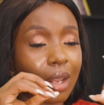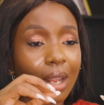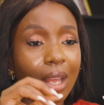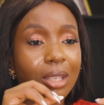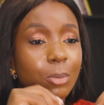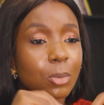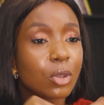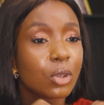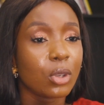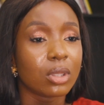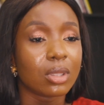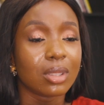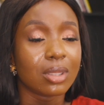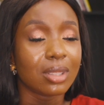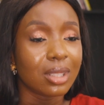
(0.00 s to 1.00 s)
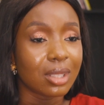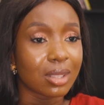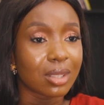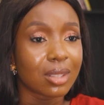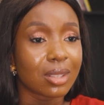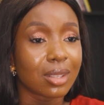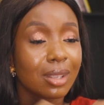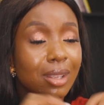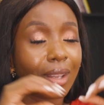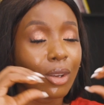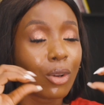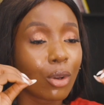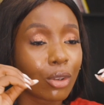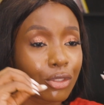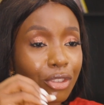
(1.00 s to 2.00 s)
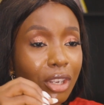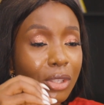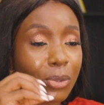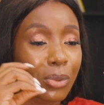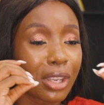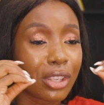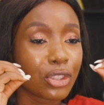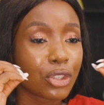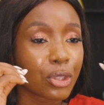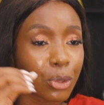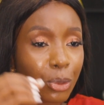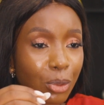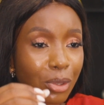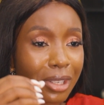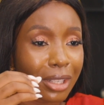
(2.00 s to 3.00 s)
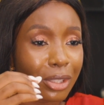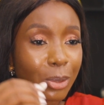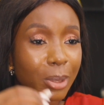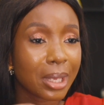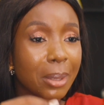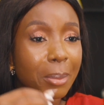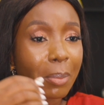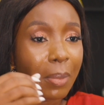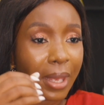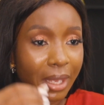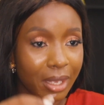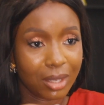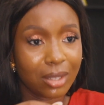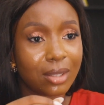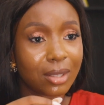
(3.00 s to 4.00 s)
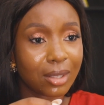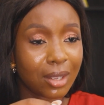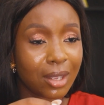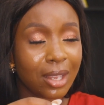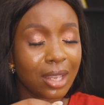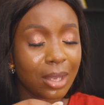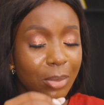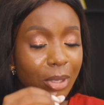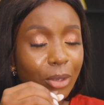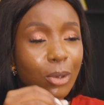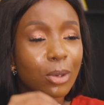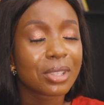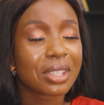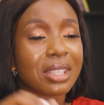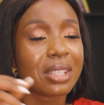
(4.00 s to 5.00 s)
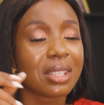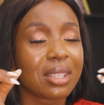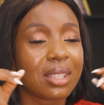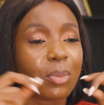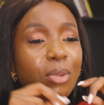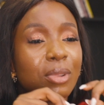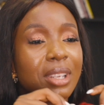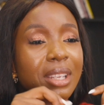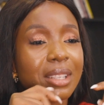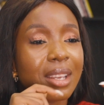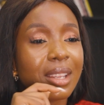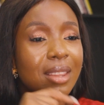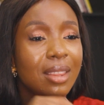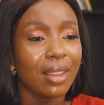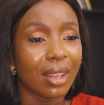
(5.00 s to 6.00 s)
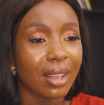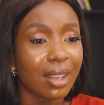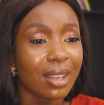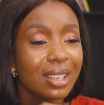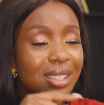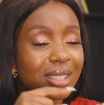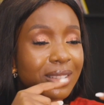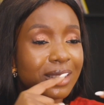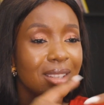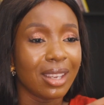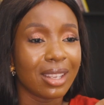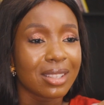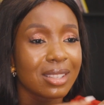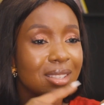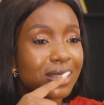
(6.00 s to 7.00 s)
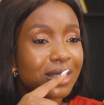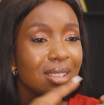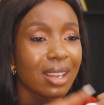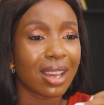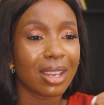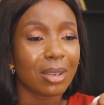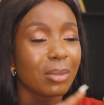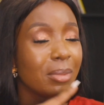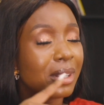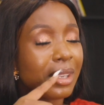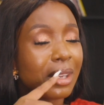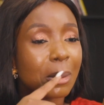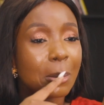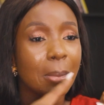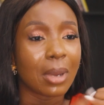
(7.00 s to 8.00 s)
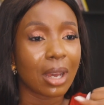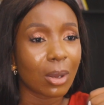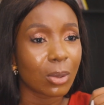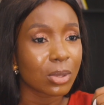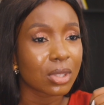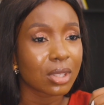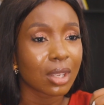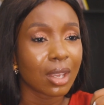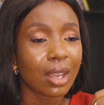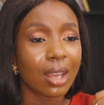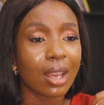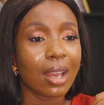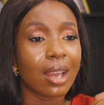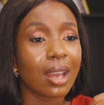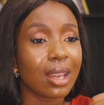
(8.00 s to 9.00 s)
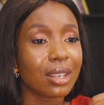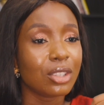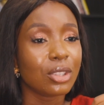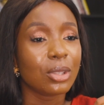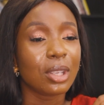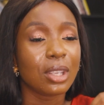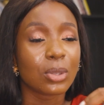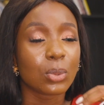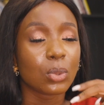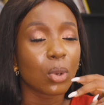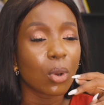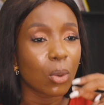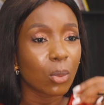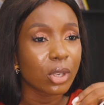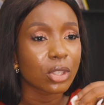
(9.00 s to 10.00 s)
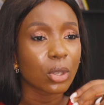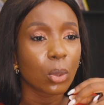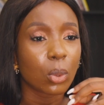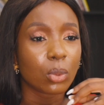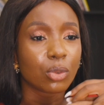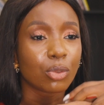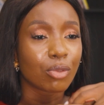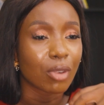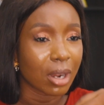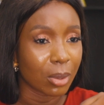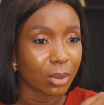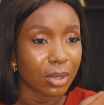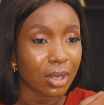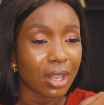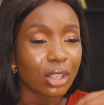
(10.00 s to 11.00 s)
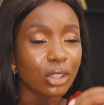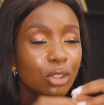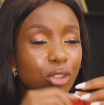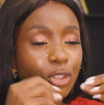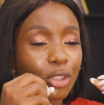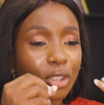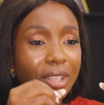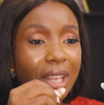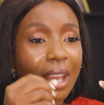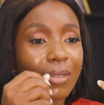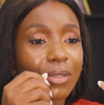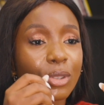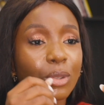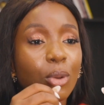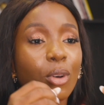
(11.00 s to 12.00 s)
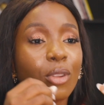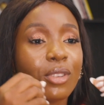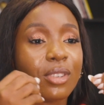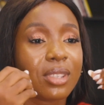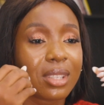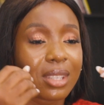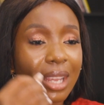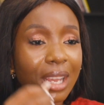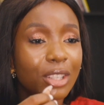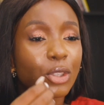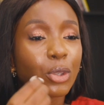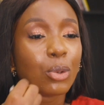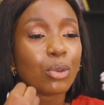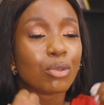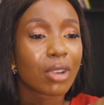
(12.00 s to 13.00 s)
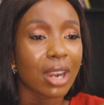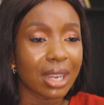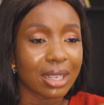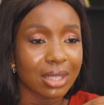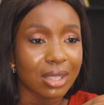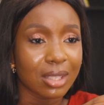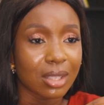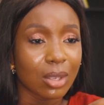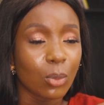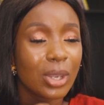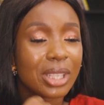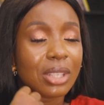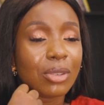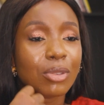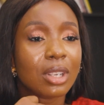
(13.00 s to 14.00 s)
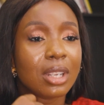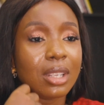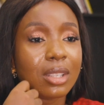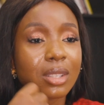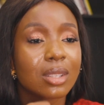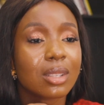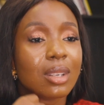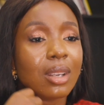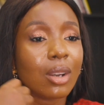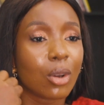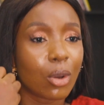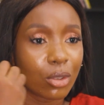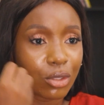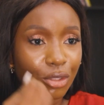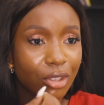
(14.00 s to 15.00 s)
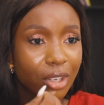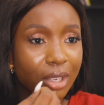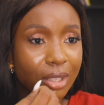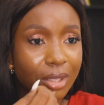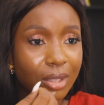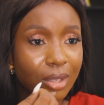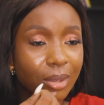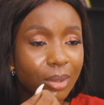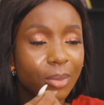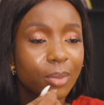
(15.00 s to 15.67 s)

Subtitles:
Last but not the least, a contract will ensure that you get paid because it is stipulated there, the date, the time, the amount, and it would always hold ground. You just have to understand your rights when it relates to a contract.